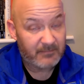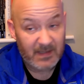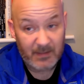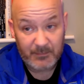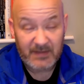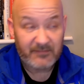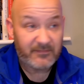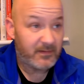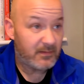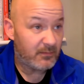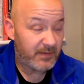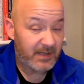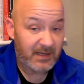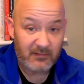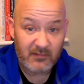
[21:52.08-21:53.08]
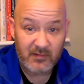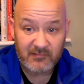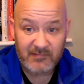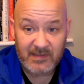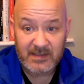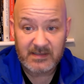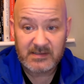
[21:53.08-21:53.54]
I mean, if you do that at
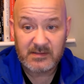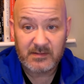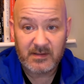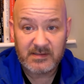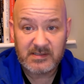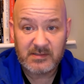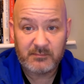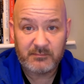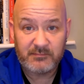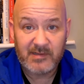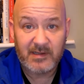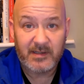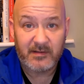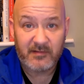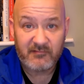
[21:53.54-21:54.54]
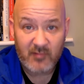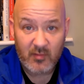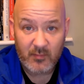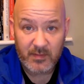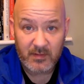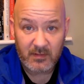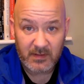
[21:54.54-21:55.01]
other end, it's a brilliant through
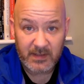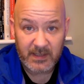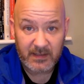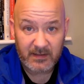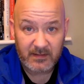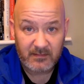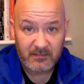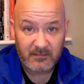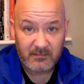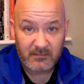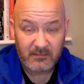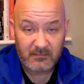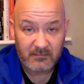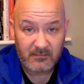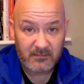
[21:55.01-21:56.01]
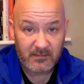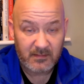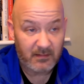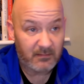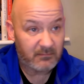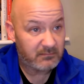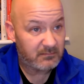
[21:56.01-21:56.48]
ball, isn't it? You
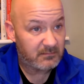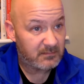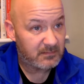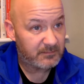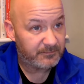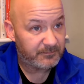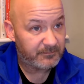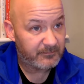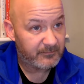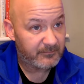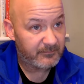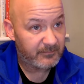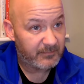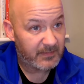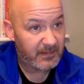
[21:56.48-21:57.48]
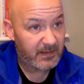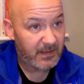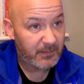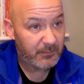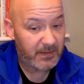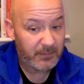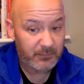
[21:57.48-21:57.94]
know.
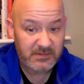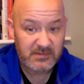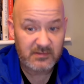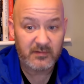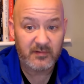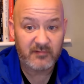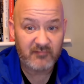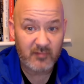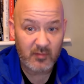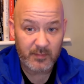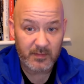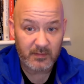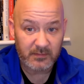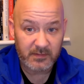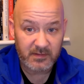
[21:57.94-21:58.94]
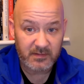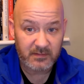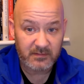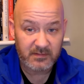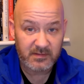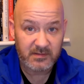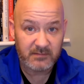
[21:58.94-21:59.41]
It was sort of through ball that.
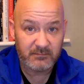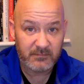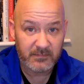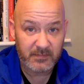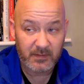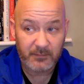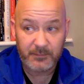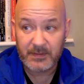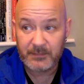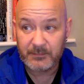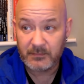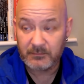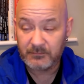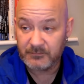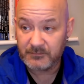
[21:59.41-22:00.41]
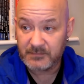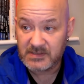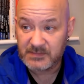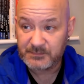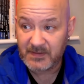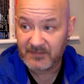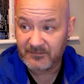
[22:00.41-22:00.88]
You know, people
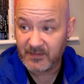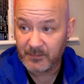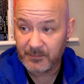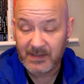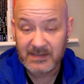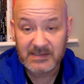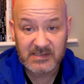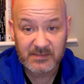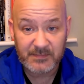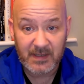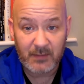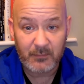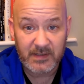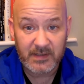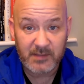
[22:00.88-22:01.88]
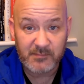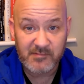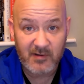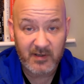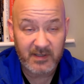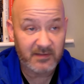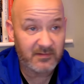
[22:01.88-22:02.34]
spaff their pants about when De
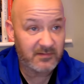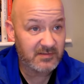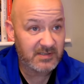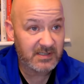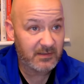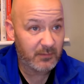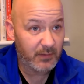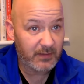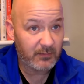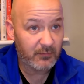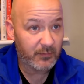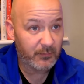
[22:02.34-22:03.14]
Bruyne does it going the other